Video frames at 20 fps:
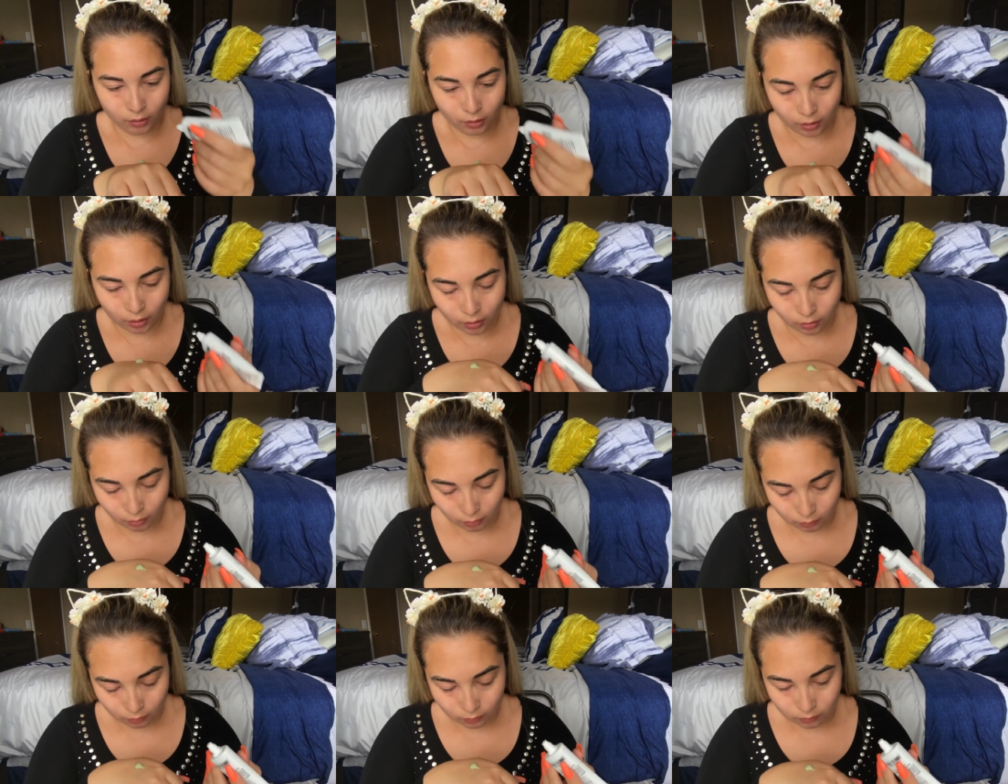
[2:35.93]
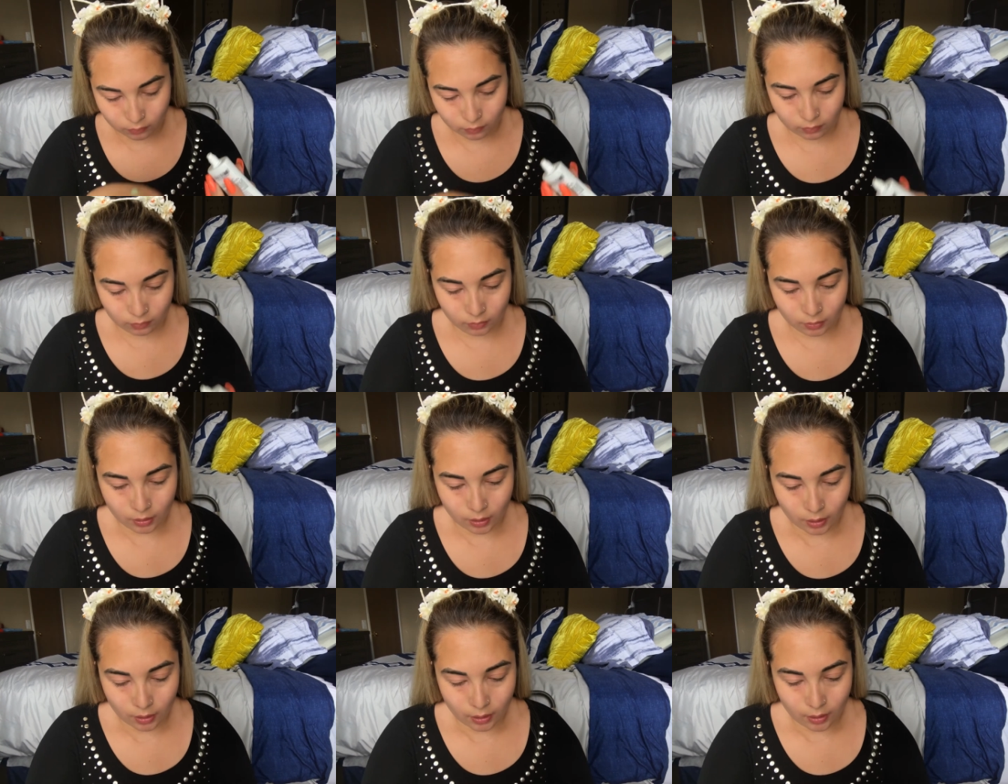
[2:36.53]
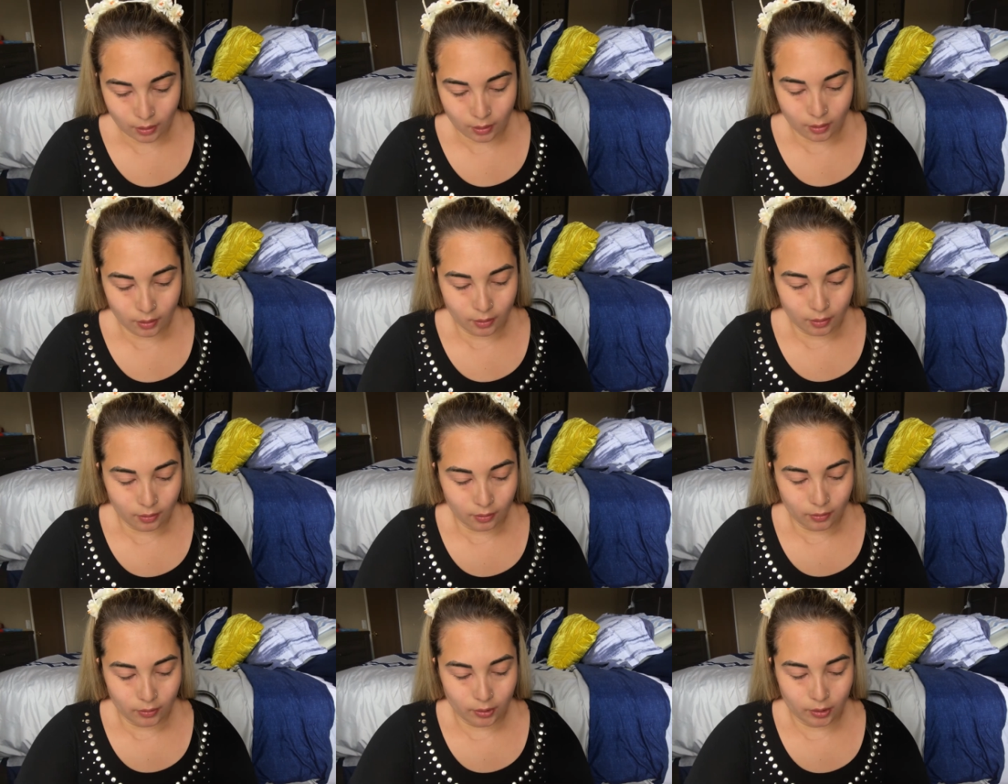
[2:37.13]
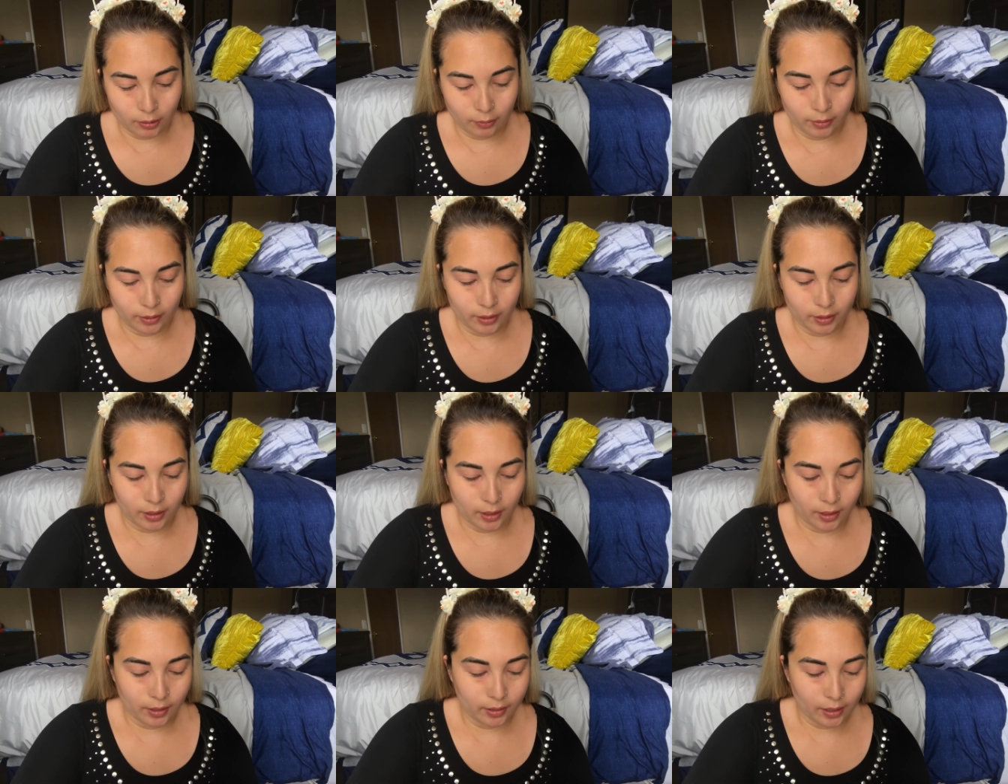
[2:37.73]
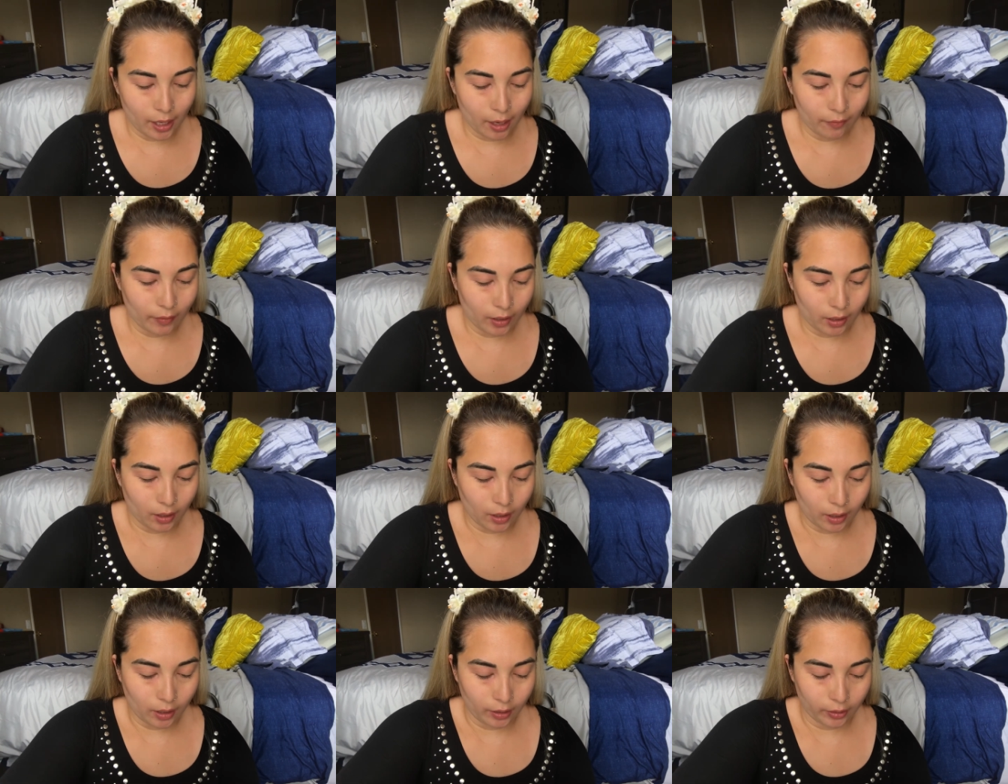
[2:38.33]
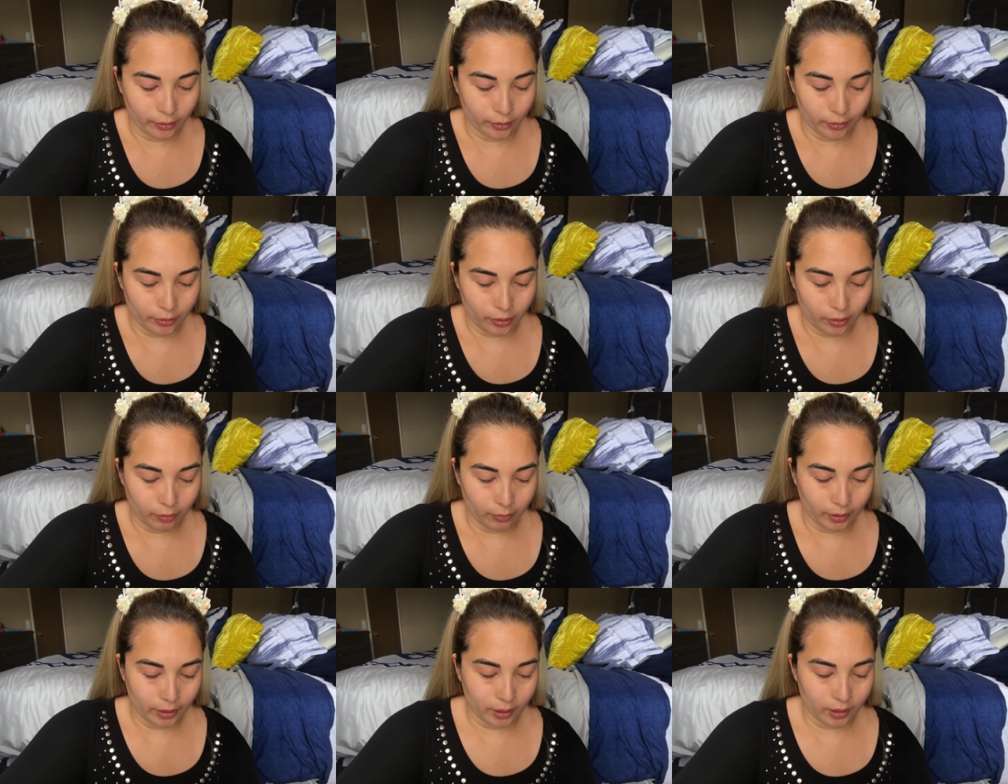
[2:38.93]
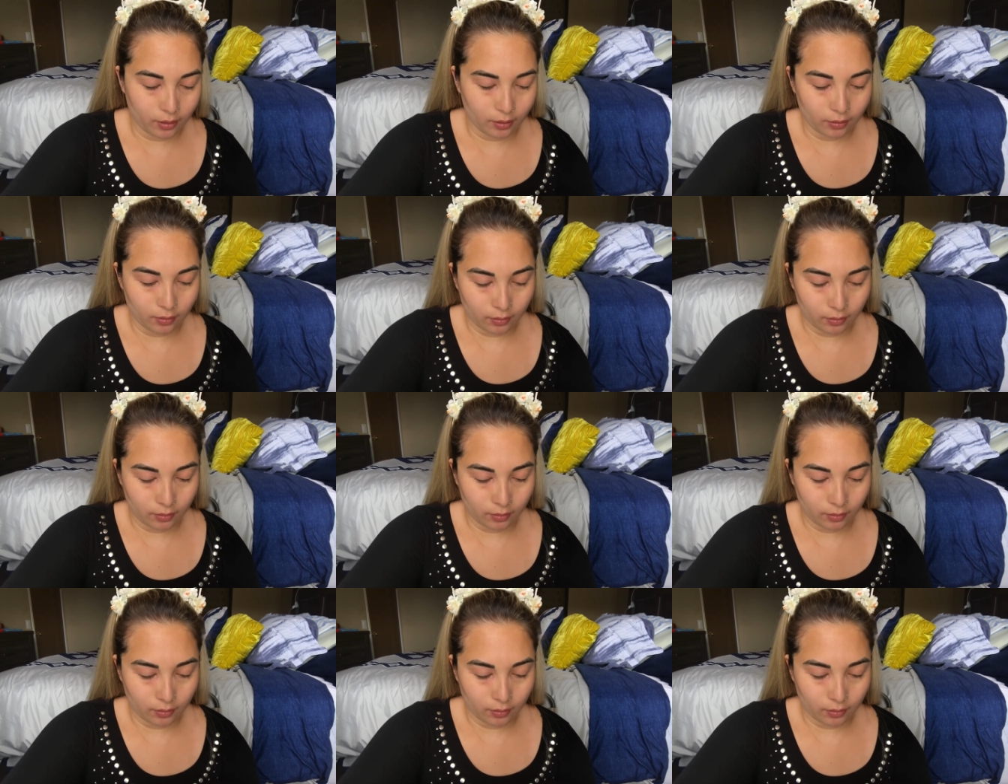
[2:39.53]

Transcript: Oh. So it does have a color to it.